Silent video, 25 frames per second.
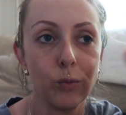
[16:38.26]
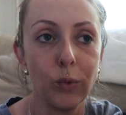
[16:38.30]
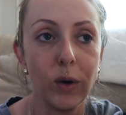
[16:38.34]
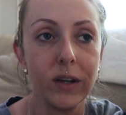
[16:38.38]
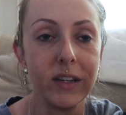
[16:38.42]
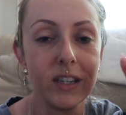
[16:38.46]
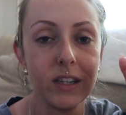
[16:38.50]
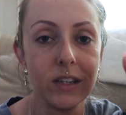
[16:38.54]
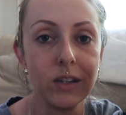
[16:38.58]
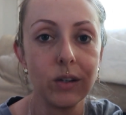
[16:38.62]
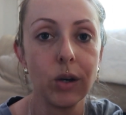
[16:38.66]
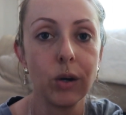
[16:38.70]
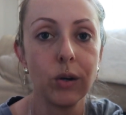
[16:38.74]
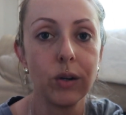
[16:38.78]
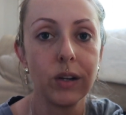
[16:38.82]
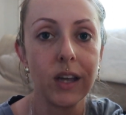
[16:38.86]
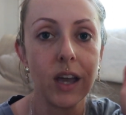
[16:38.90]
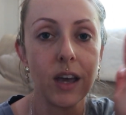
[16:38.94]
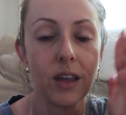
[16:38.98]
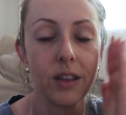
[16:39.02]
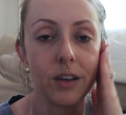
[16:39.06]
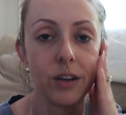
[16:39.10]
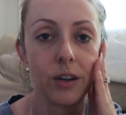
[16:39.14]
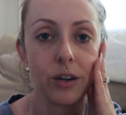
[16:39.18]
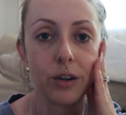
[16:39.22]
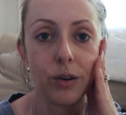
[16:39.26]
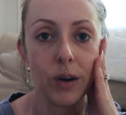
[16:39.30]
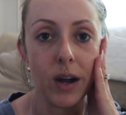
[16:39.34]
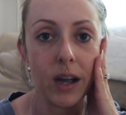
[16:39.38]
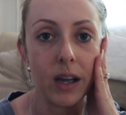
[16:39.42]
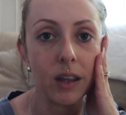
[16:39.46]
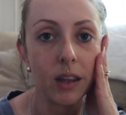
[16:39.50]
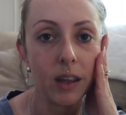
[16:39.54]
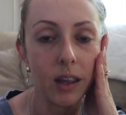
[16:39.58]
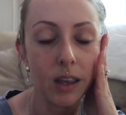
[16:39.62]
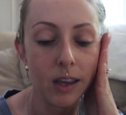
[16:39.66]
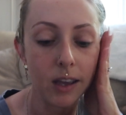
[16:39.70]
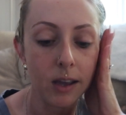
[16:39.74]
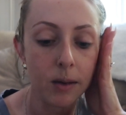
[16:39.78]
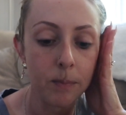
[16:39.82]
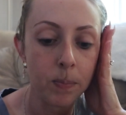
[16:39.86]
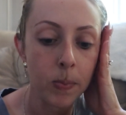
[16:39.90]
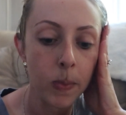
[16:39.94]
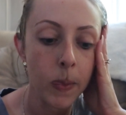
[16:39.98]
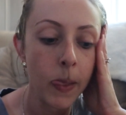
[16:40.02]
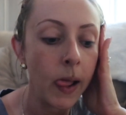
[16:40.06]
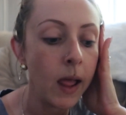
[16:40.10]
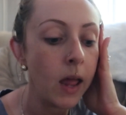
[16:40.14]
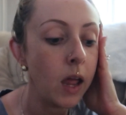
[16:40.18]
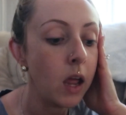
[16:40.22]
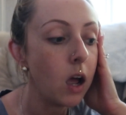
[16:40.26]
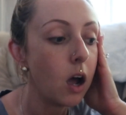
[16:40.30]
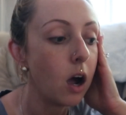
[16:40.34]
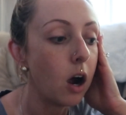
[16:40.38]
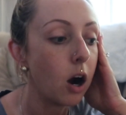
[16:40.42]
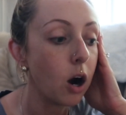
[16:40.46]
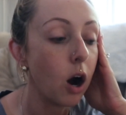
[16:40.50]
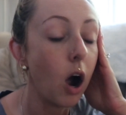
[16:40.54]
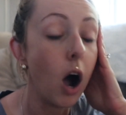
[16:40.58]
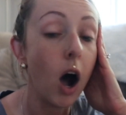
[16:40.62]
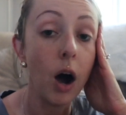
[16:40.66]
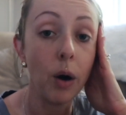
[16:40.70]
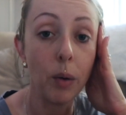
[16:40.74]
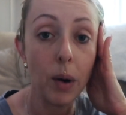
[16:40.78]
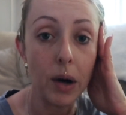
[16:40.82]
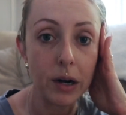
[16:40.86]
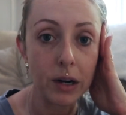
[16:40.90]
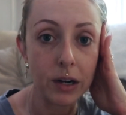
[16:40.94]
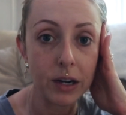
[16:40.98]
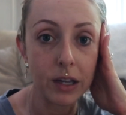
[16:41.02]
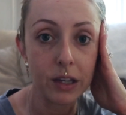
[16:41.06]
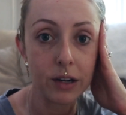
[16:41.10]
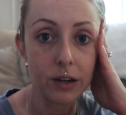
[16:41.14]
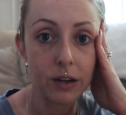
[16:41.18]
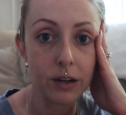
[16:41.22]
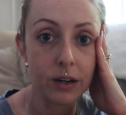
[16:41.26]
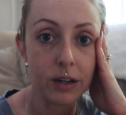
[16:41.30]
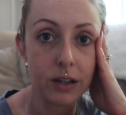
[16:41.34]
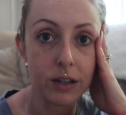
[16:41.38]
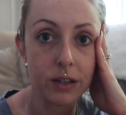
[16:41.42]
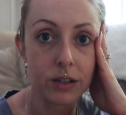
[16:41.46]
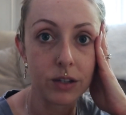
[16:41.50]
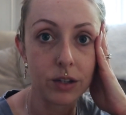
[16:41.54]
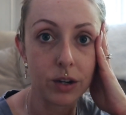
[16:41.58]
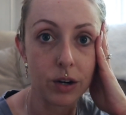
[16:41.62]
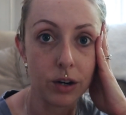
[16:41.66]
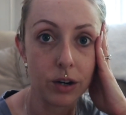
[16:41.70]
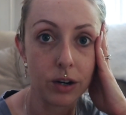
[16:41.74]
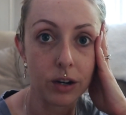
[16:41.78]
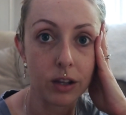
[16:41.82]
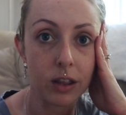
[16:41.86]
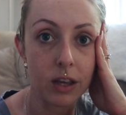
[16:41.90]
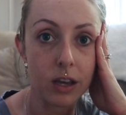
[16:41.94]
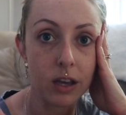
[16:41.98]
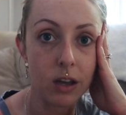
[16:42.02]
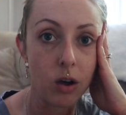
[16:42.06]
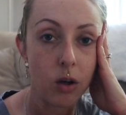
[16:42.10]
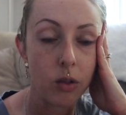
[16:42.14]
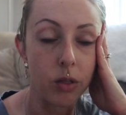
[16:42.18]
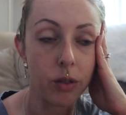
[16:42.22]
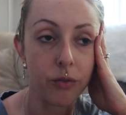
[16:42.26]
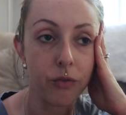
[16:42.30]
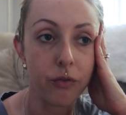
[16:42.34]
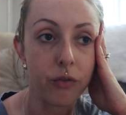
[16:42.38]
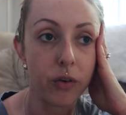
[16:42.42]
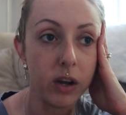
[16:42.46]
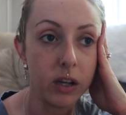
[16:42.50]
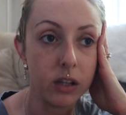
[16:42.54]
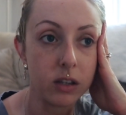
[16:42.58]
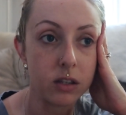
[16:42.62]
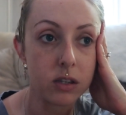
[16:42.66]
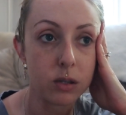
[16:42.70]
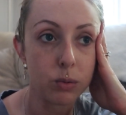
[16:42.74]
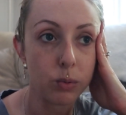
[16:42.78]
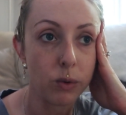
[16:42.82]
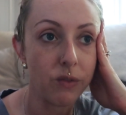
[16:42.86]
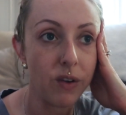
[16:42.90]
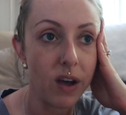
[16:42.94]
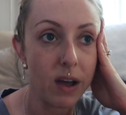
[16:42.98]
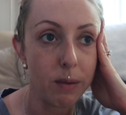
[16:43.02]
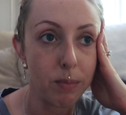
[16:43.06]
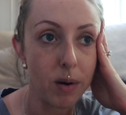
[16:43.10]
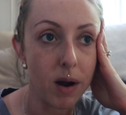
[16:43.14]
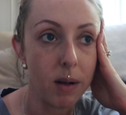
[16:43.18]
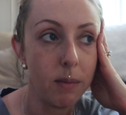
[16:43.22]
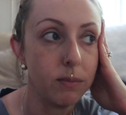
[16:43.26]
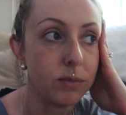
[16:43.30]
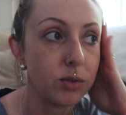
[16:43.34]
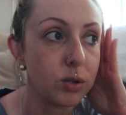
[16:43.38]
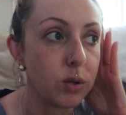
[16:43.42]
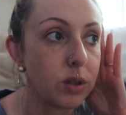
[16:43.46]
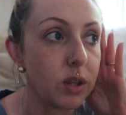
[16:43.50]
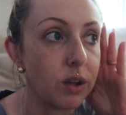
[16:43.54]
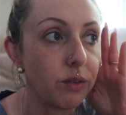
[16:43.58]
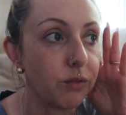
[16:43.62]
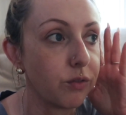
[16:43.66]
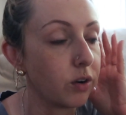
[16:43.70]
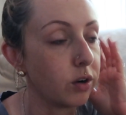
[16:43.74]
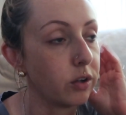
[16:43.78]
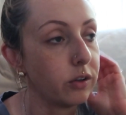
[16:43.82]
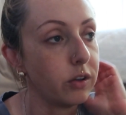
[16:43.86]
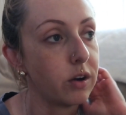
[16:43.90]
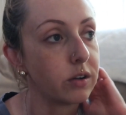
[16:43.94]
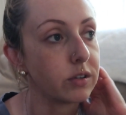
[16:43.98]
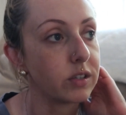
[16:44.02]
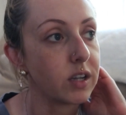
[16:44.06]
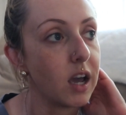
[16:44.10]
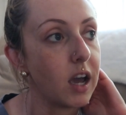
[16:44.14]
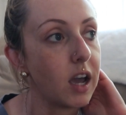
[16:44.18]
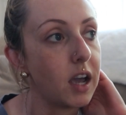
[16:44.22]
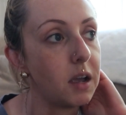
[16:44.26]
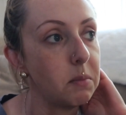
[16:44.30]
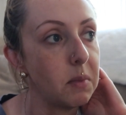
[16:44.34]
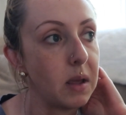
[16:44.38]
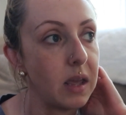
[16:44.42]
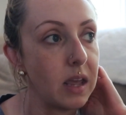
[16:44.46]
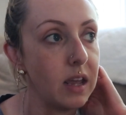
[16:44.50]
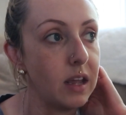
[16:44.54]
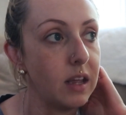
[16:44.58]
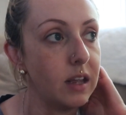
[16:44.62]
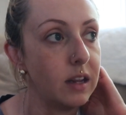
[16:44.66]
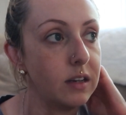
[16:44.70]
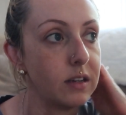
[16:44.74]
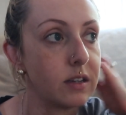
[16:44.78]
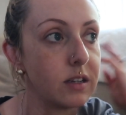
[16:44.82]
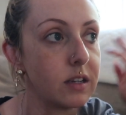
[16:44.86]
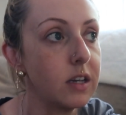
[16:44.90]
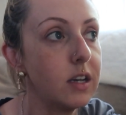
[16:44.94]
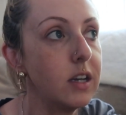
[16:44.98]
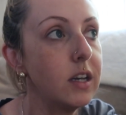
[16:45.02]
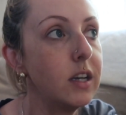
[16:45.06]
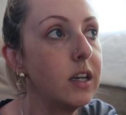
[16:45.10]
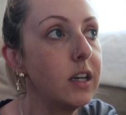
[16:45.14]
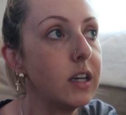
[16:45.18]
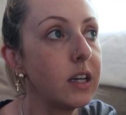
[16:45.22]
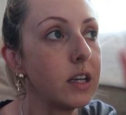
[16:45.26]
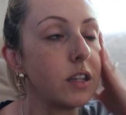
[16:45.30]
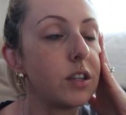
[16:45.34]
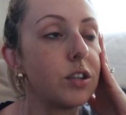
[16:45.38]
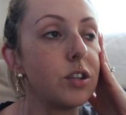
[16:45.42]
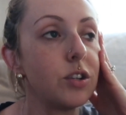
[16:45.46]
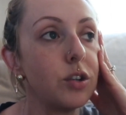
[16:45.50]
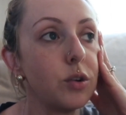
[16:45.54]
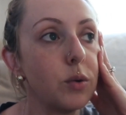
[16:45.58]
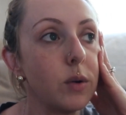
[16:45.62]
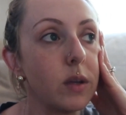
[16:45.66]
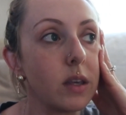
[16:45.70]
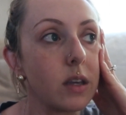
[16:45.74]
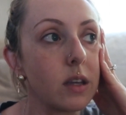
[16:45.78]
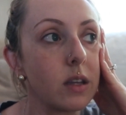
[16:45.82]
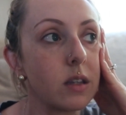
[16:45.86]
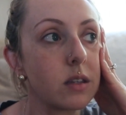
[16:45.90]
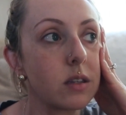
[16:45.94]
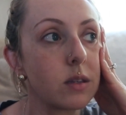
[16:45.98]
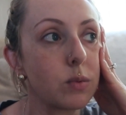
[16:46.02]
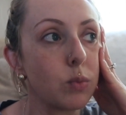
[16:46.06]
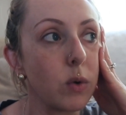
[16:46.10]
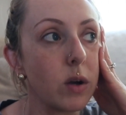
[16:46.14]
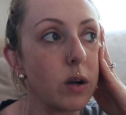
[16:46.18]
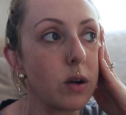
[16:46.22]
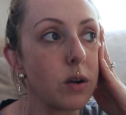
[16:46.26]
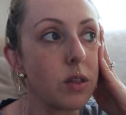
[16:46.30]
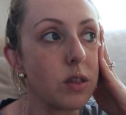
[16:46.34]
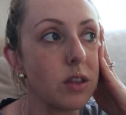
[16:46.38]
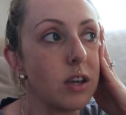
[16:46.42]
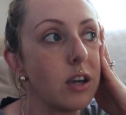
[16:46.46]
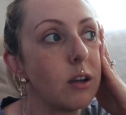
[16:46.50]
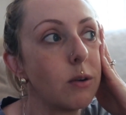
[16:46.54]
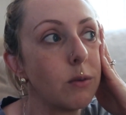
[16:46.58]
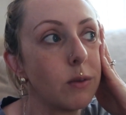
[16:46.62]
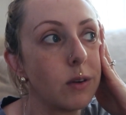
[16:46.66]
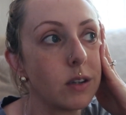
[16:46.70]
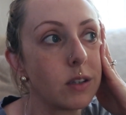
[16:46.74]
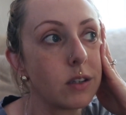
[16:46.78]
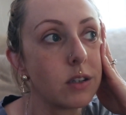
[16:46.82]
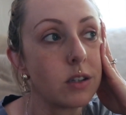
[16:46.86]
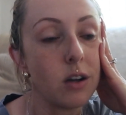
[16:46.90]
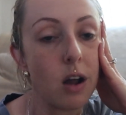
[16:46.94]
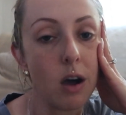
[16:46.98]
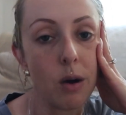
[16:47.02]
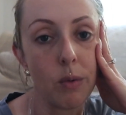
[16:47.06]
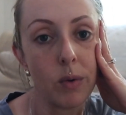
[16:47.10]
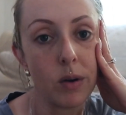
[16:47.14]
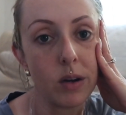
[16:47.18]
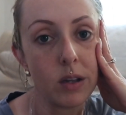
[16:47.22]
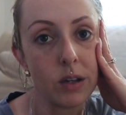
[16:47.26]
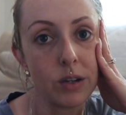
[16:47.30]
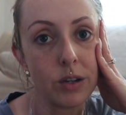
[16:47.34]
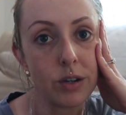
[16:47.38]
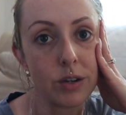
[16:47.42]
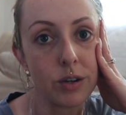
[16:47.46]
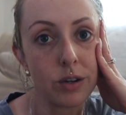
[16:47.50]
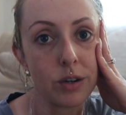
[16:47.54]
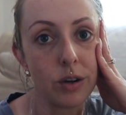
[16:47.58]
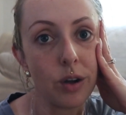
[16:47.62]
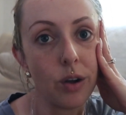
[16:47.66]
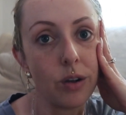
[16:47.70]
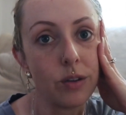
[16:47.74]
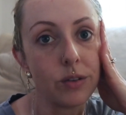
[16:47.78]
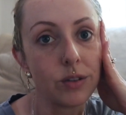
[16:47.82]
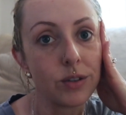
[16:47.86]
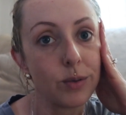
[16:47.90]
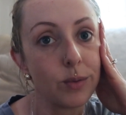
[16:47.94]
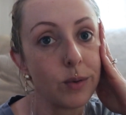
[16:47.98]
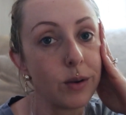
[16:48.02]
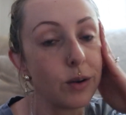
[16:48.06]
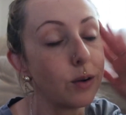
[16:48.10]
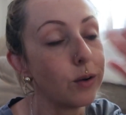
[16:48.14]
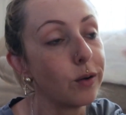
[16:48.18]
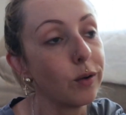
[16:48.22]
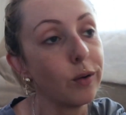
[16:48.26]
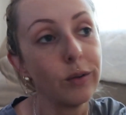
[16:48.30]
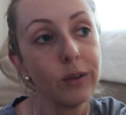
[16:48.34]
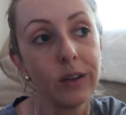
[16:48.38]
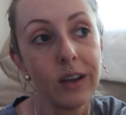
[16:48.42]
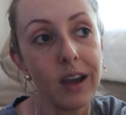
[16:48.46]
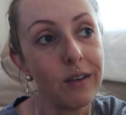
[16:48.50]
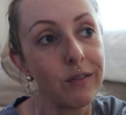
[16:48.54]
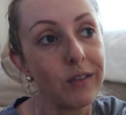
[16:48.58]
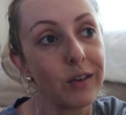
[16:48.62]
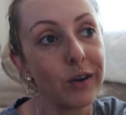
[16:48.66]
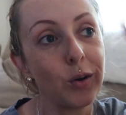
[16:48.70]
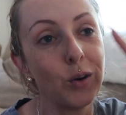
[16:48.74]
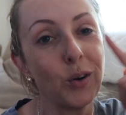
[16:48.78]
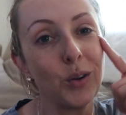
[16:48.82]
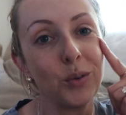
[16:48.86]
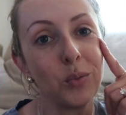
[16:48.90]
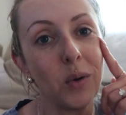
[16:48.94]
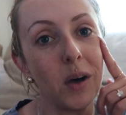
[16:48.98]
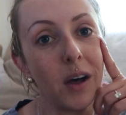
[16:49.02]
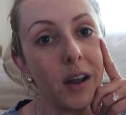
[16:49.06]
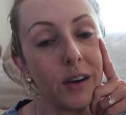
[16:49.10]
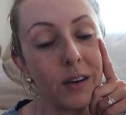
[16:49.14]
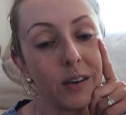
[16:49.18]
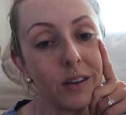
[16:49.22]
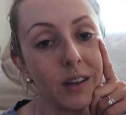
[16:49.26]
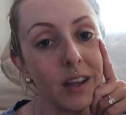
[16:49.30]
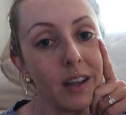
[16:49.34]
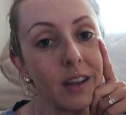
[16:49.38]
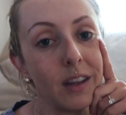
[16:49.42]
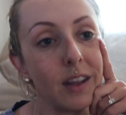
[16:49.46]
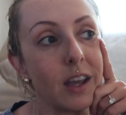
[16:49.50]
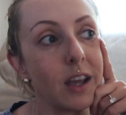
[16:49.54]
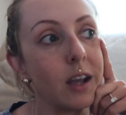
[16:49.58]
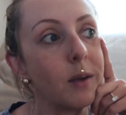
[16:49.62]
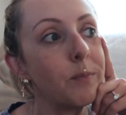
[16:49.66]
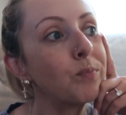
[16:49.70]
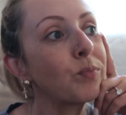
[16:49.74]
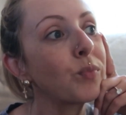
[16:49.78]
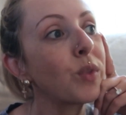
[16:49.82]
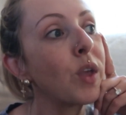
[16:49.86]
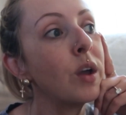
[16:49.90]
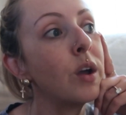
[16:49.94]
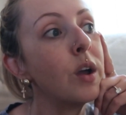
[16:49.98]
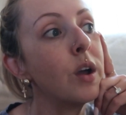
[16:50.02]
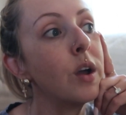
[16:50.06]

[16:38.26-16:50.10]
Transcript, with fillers: what didn't go together correctly. Our hot water heater is currently on the fritz. We've had problems with it for a long time and it's doing its weird thing where it's not wanting to turn on. So we are only having cold water lately.